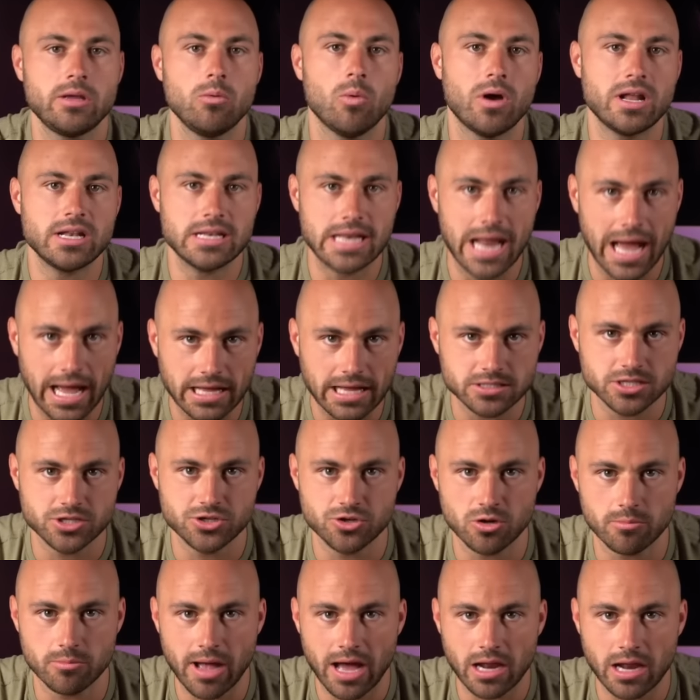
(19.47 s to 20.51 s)
what not to
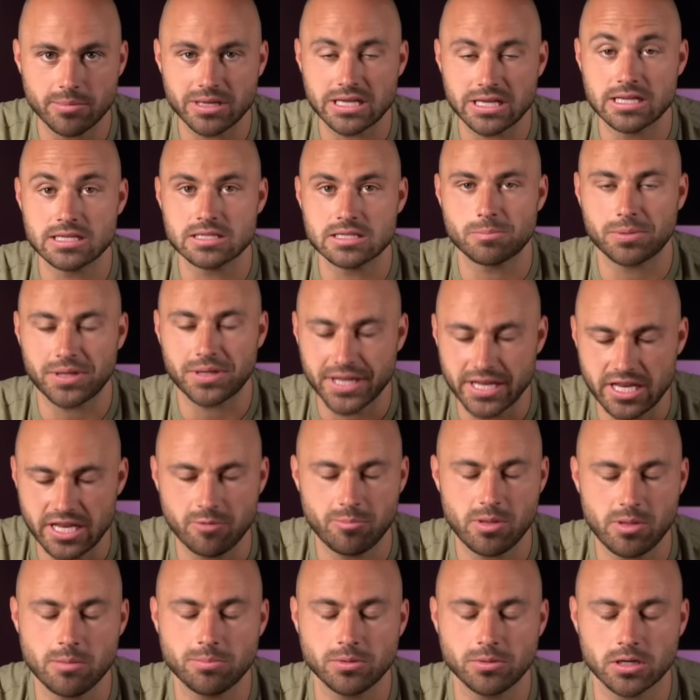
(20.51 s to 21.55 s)
do about it, because plenty of
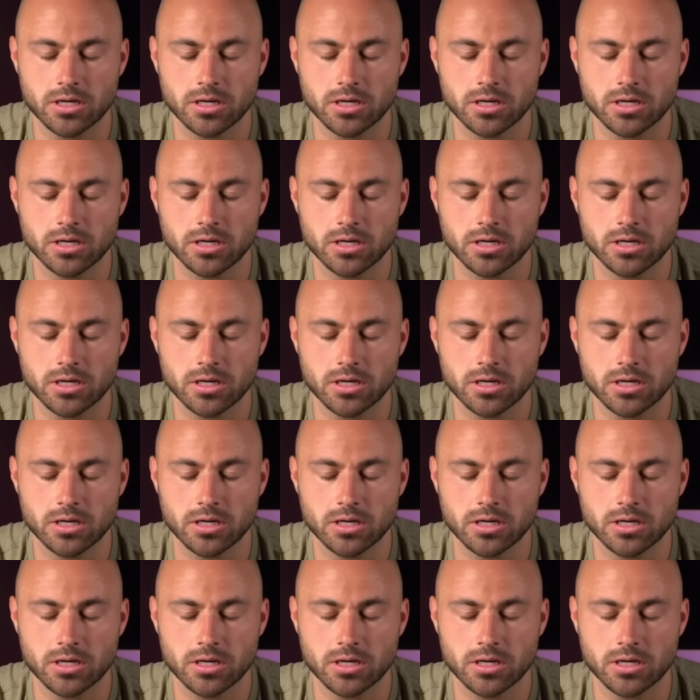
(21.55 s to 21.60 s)
people